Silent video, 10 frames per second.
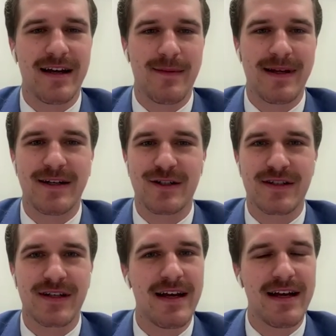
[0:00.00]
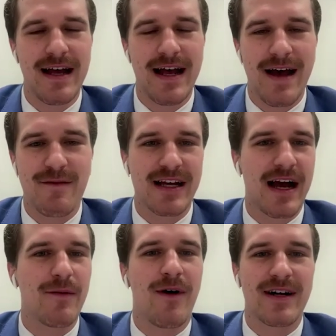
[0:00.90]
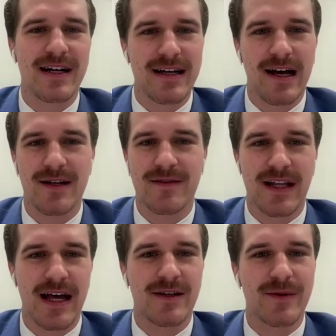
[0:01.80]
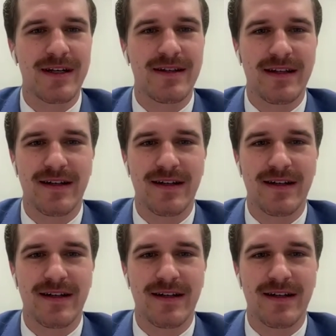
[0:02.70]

And I mean, just everything I wanted, it kind of aligned with.